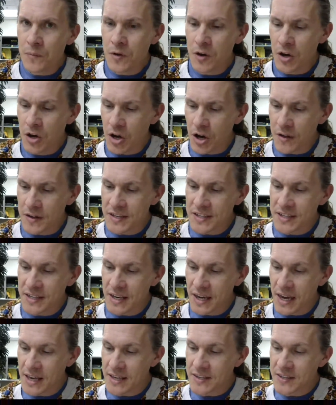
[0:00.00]
You can call this,
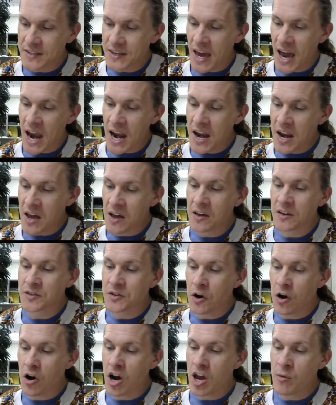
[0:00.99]
again,
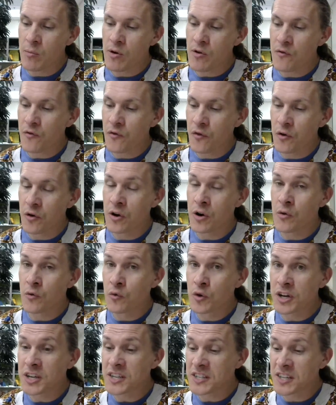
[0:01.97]
Sandel's argument for an
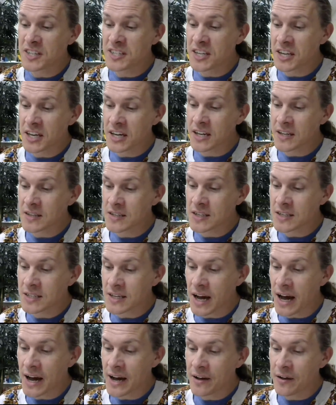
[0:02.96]

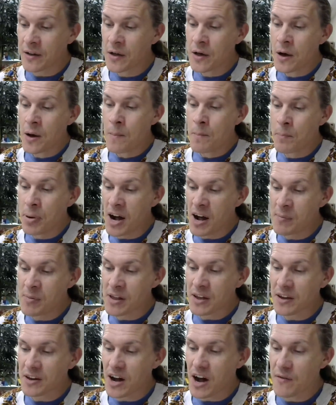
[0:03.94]
Aristotelian-style
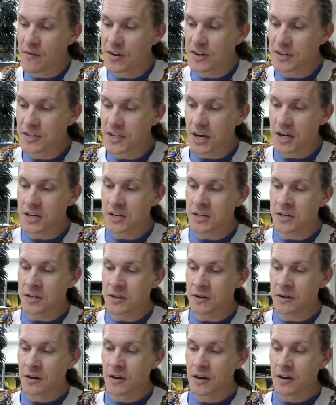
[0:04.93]
public
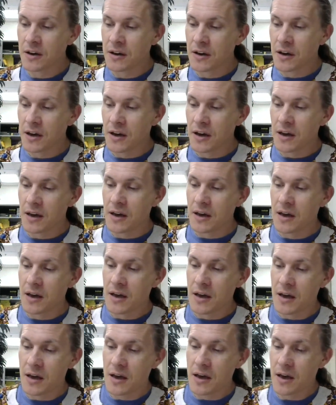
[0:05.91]
conversation
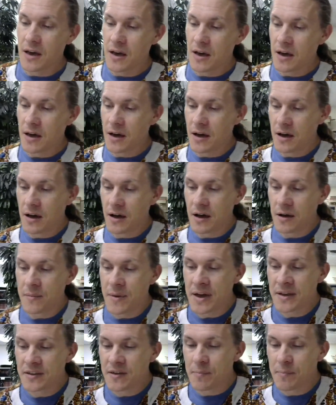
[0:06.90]

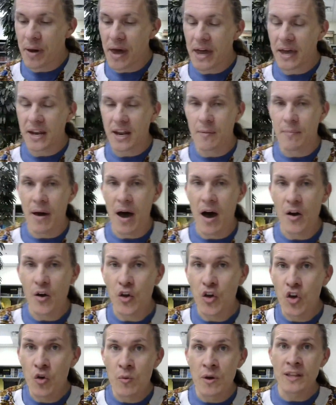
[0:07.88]
and debate about
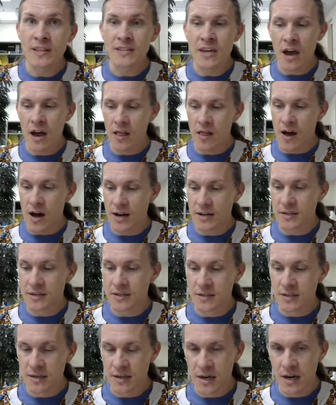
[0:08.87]
human
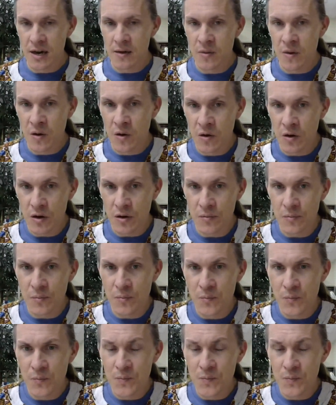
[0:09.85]
telos and the good.